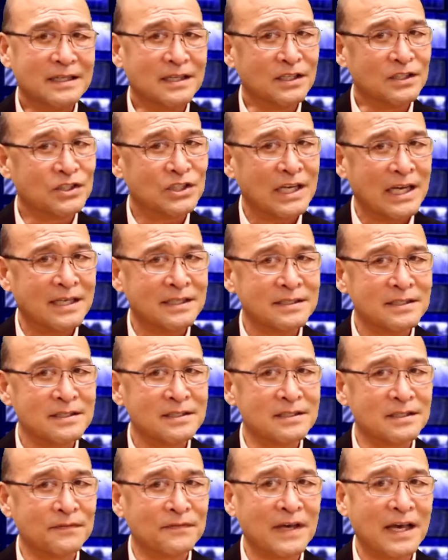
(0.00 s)
the
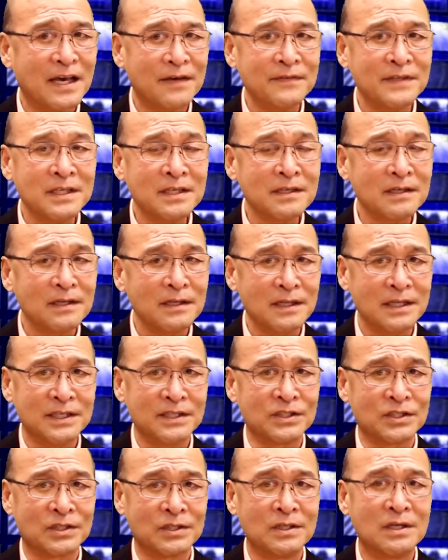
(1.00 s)
chances of having a
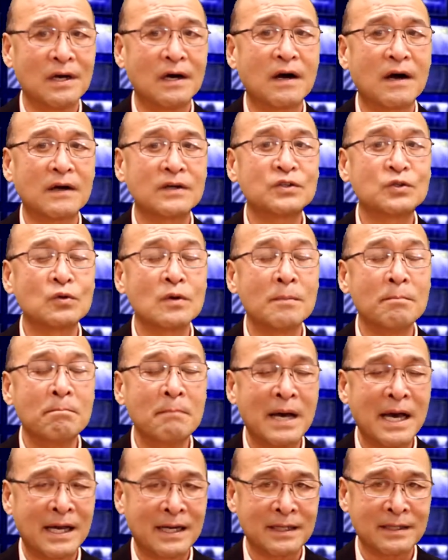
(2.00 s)
collision are
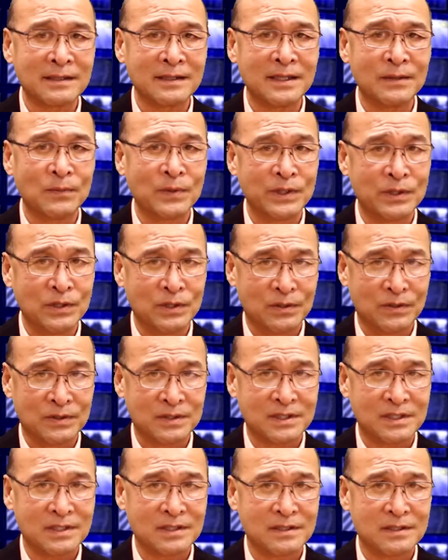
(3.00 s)
dramatically
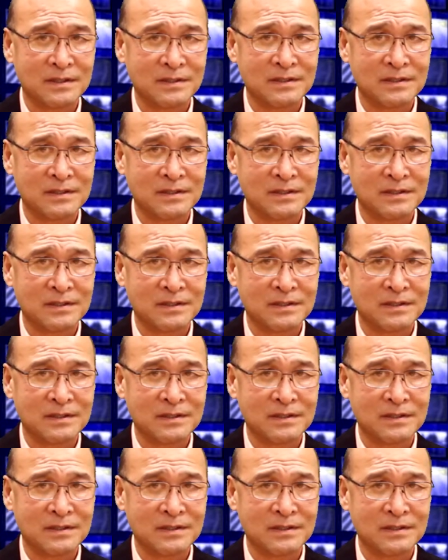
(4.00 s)
reduced.